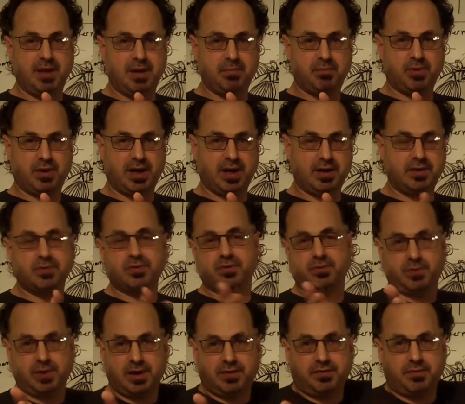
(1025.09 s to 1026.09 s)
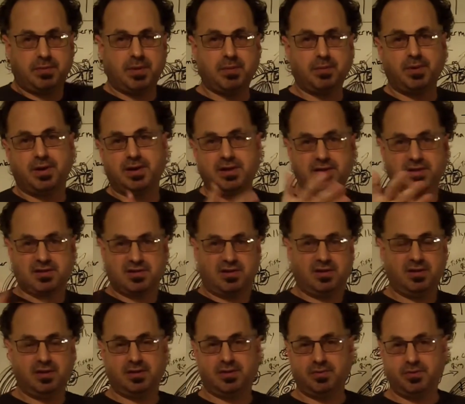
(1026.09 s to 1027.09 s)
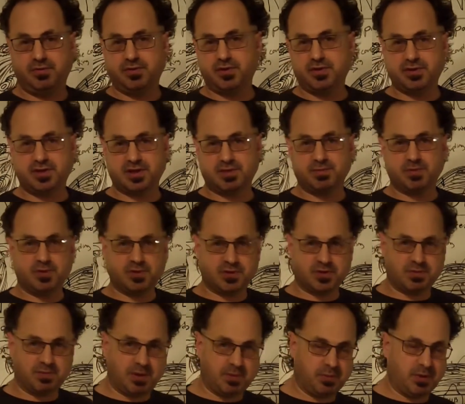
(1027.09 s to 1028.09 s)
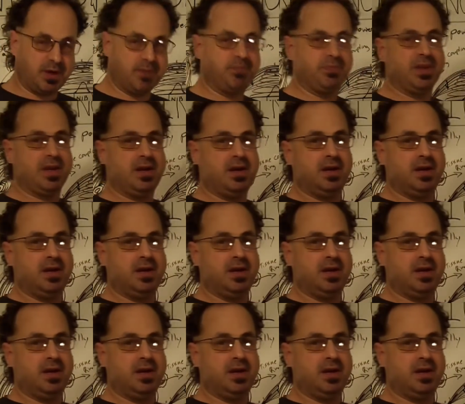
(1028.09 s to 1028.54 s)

membrane, or whatever membrane, just call it a reverse osmosis membrane.